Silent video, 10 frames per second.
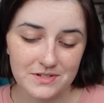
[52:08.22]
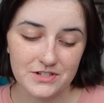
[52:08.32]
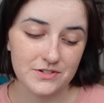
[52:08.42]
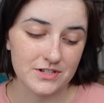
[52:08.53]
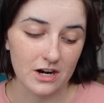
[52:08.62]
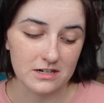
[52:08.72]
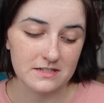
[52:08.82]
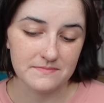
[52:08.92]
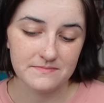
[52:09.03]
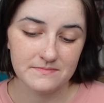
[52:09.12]
a two
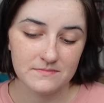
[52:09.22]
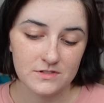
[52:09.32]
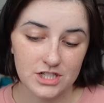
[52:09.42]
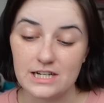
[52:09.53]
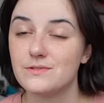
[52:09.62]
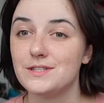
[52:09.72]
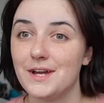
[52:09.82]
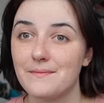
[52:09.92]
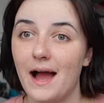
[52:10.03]
stars, genuinely.